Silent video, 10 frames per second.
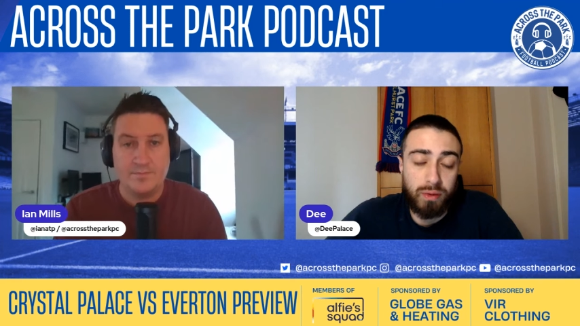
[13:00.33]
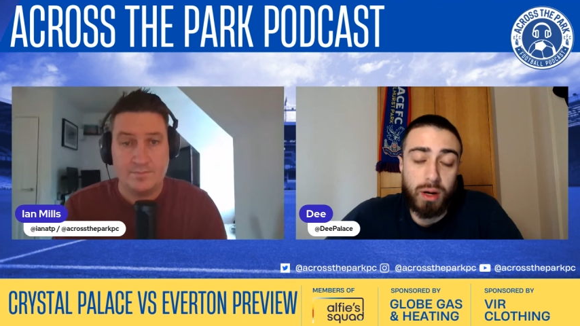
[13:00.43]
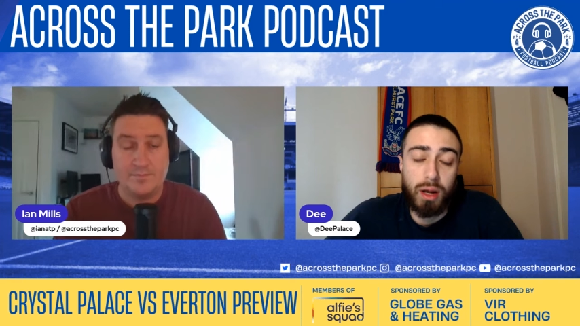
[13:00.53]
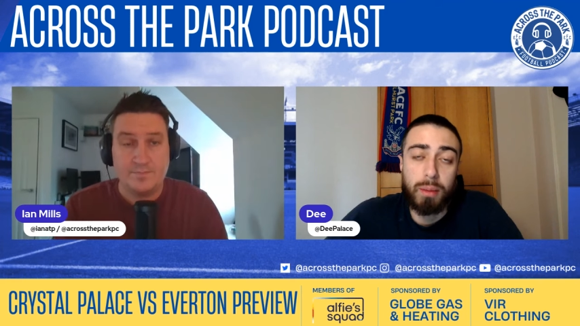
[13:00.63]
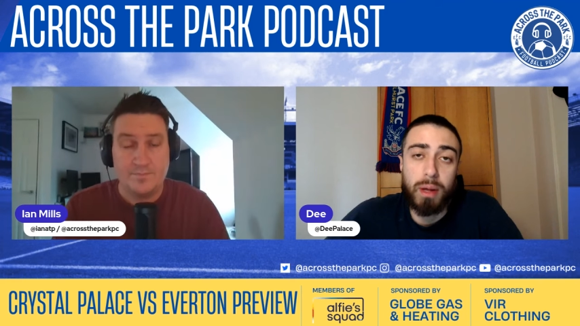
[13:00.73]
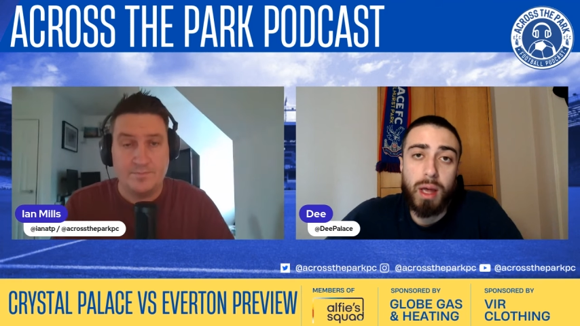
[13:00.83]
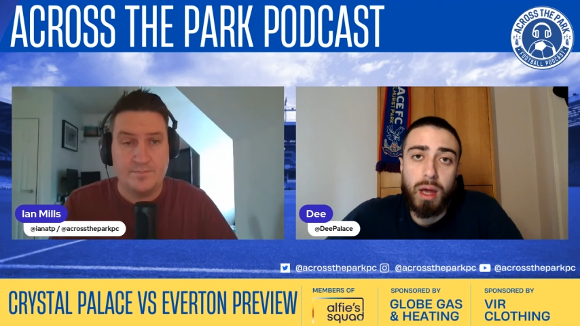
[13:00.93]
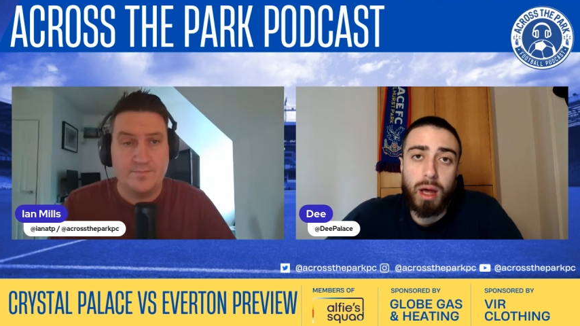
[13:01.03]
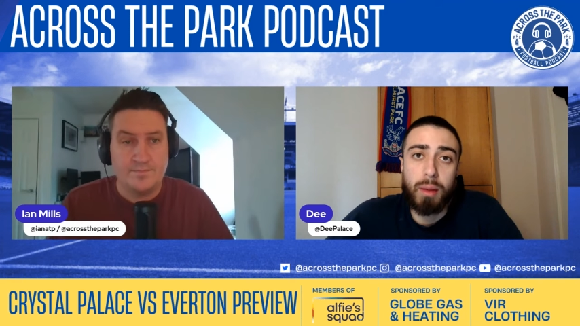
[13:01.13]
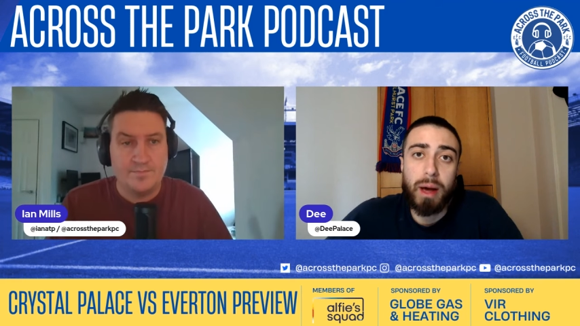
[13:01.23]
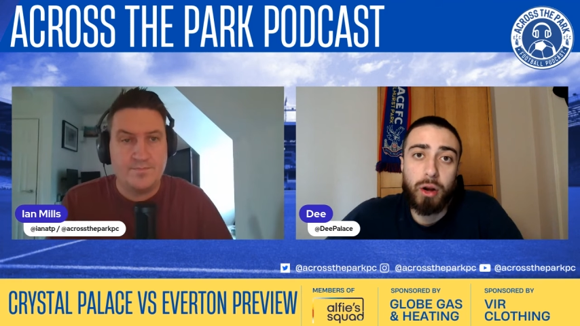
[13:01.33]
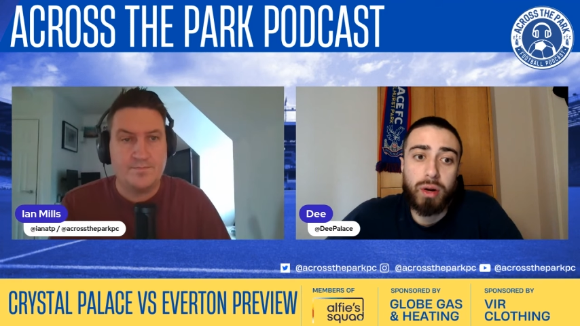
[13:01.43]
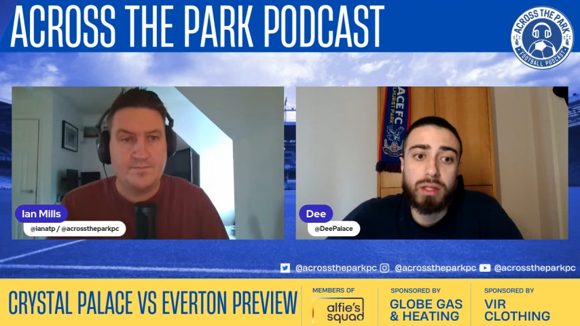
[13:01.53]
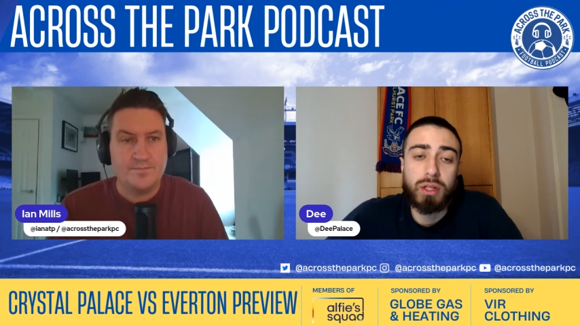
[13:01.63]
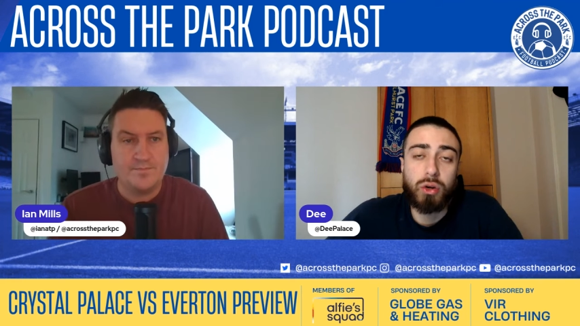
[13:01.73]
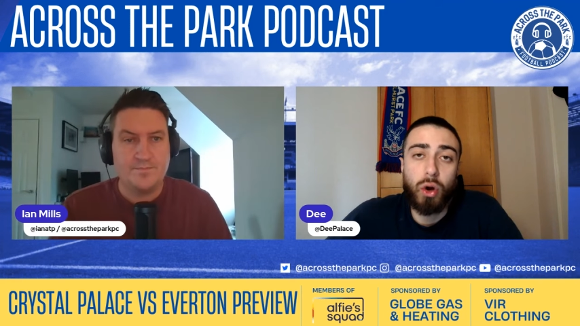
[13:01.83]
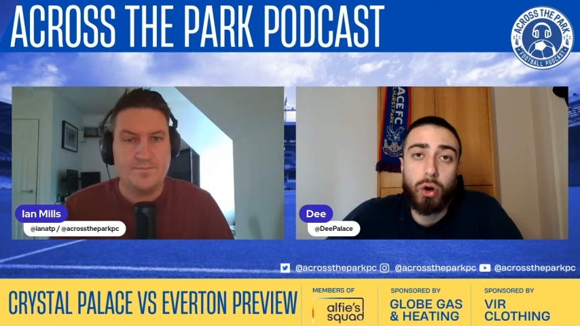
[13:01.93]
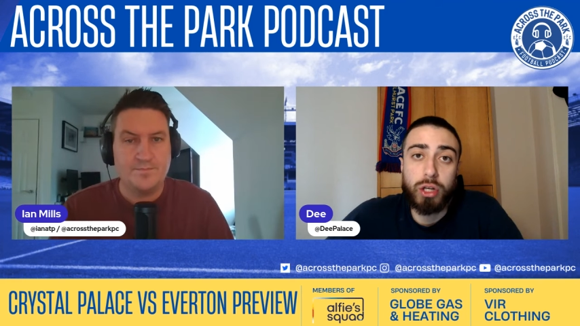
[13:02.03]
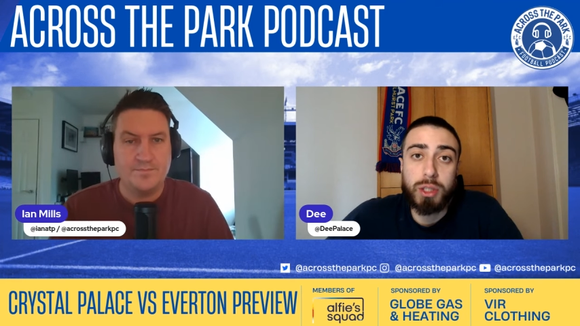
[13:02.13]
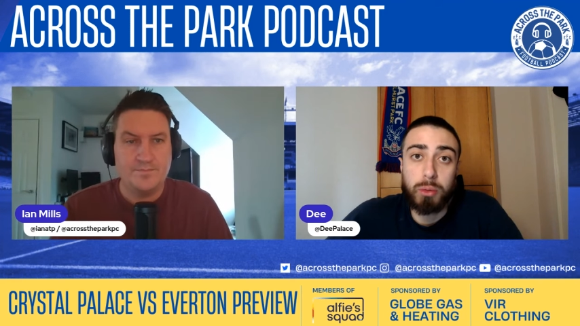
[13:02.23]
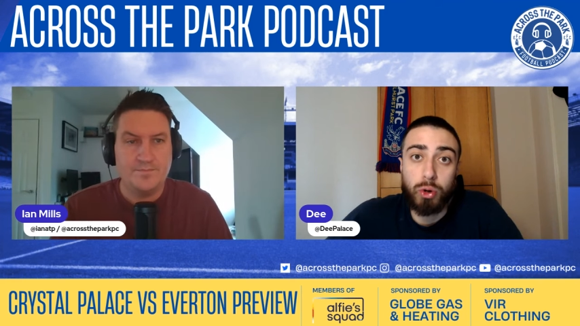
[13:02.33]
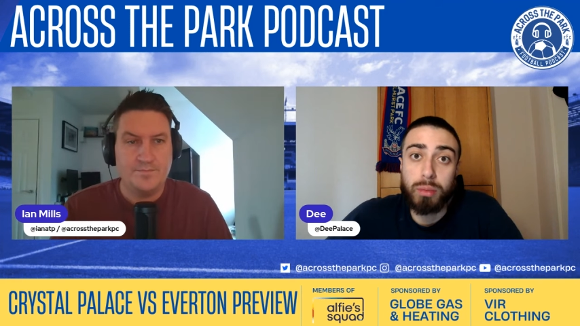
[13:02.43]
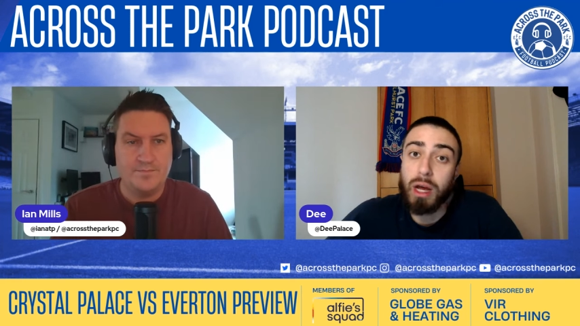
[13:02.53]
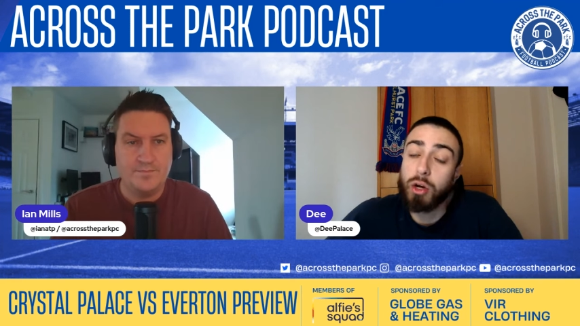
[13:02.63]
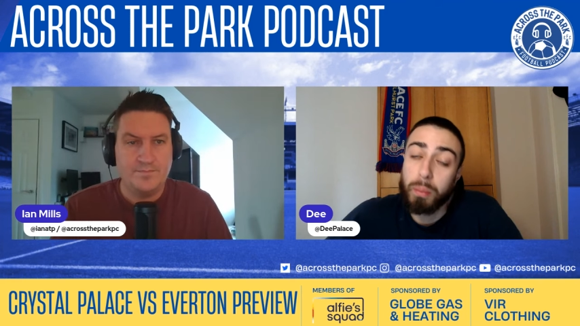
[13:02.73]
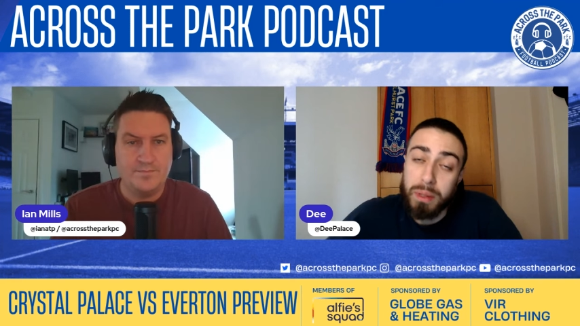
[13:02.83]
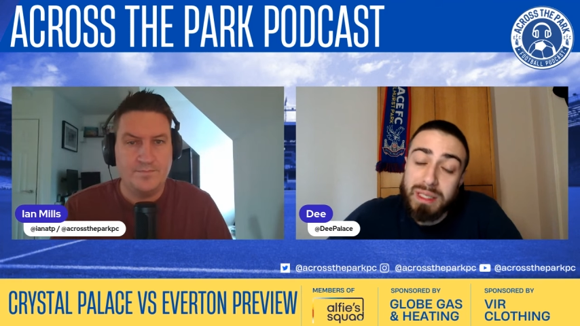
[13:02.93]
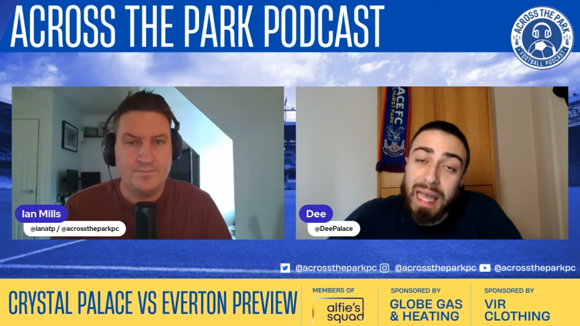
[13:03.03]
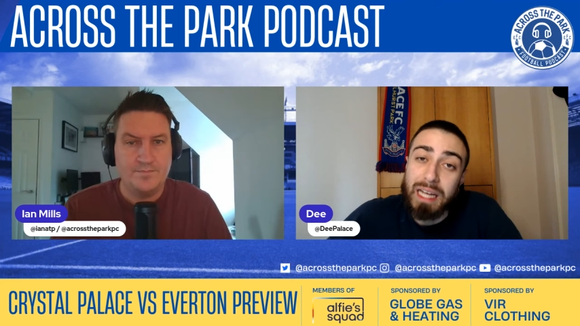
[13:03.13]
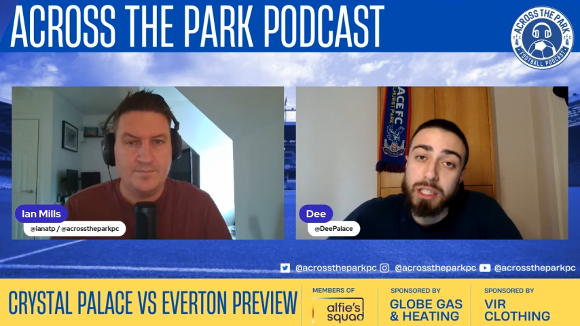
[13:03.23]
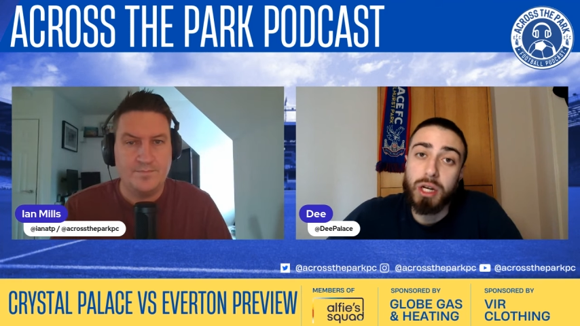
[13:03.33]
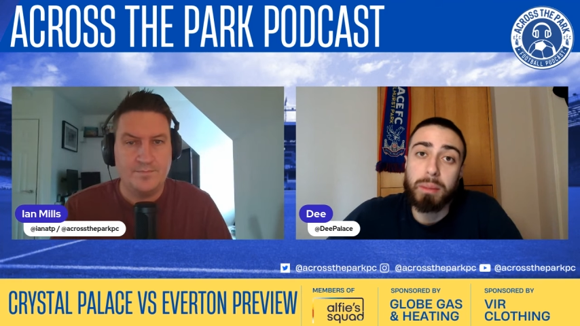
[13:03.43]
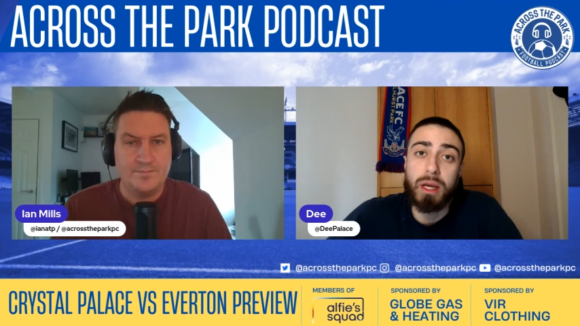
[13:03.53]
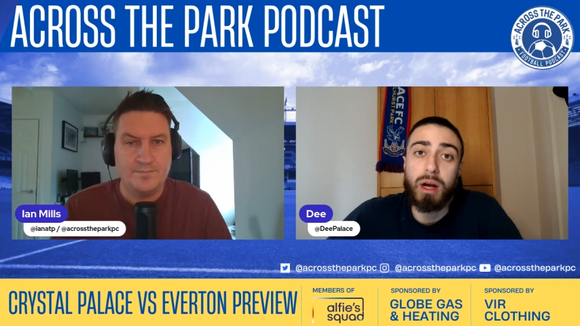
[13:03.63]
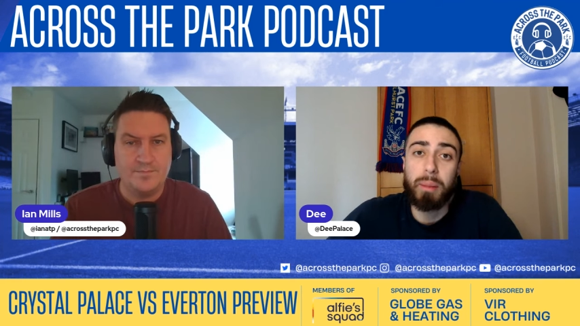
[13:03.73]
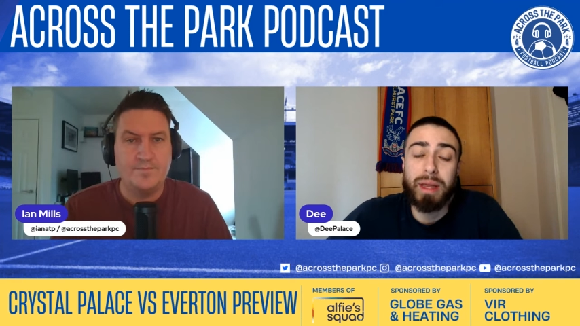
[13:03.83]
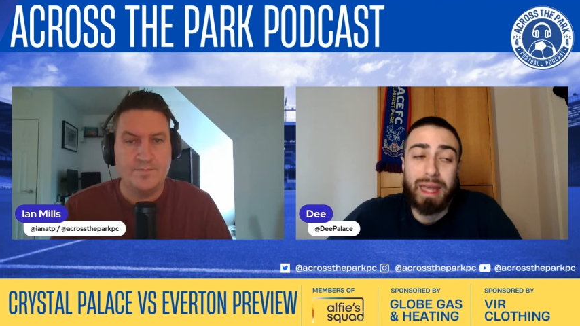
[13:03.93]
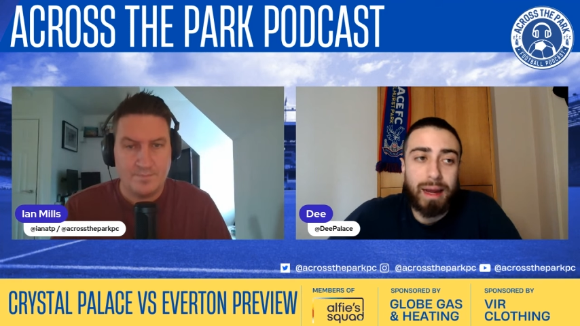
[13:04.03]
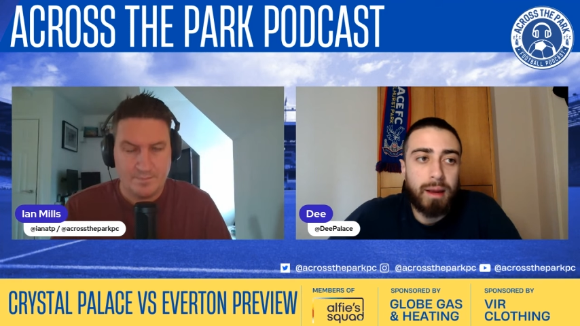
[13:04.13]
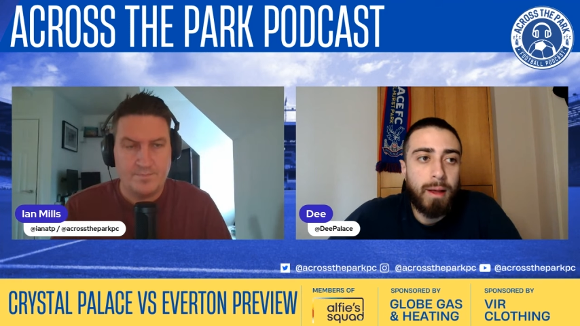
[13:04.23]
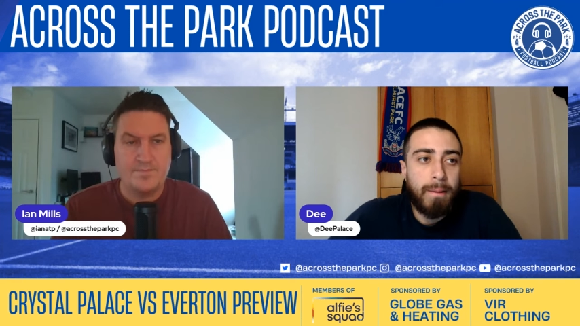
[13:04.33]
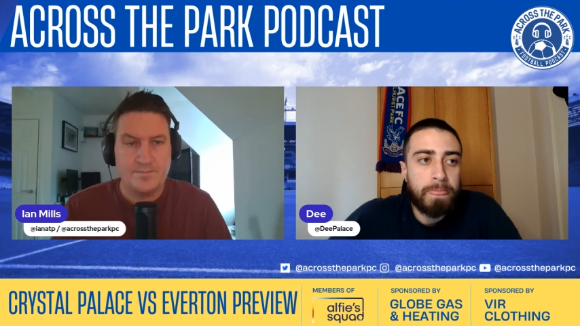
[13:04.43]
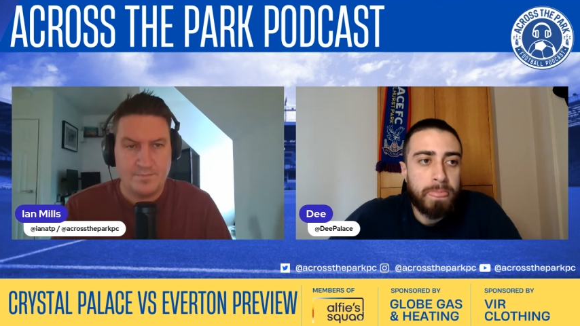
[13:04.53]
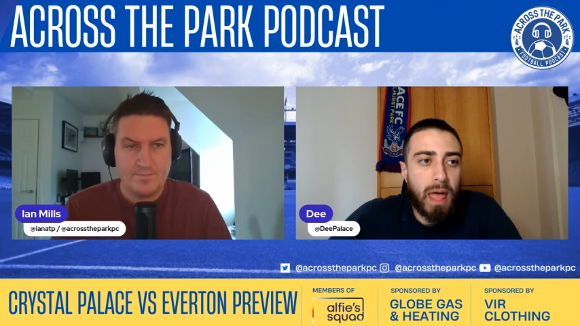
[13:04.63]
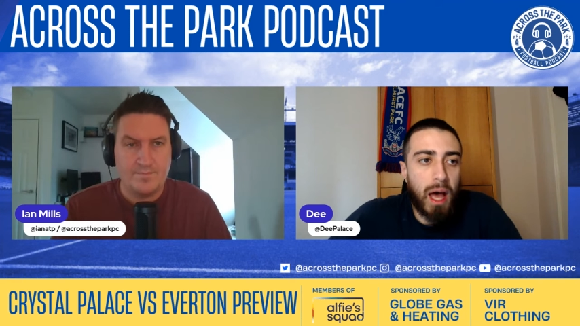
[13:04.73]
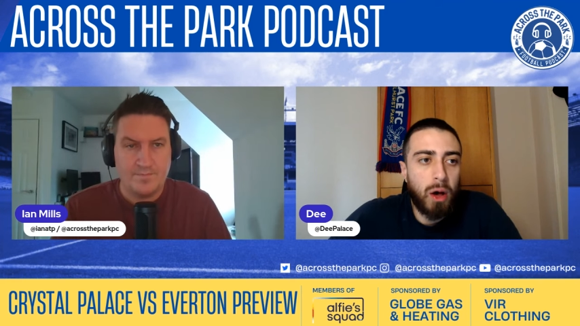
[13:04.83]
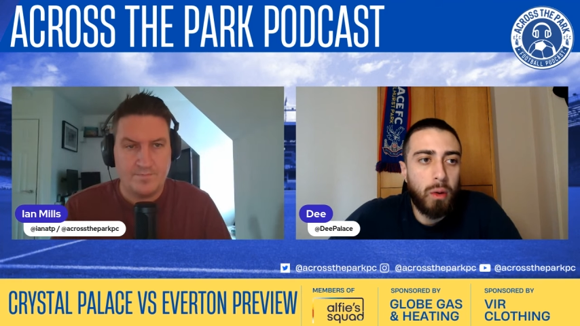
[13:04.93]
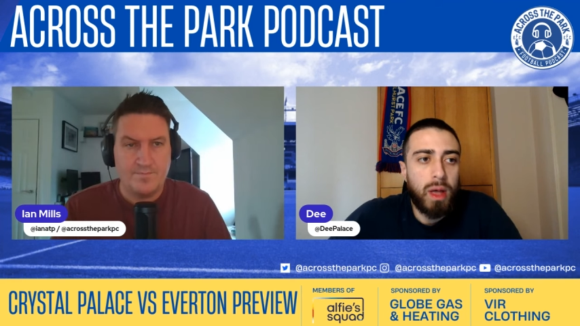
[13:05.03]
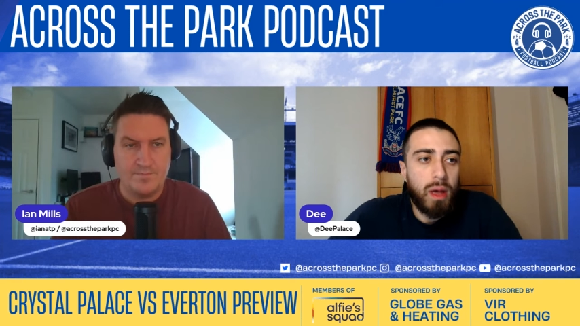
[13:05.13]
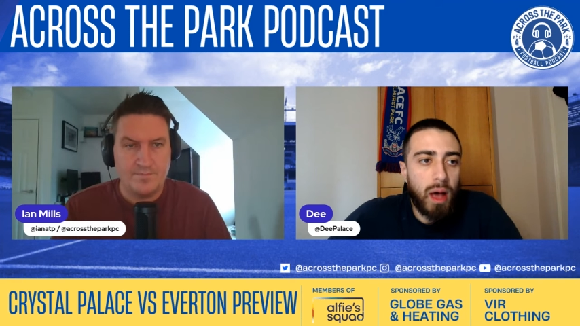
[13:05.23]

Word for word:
Speaker 1: the club. Um, I know there's a new ownership group that could potentially be coming in. Now,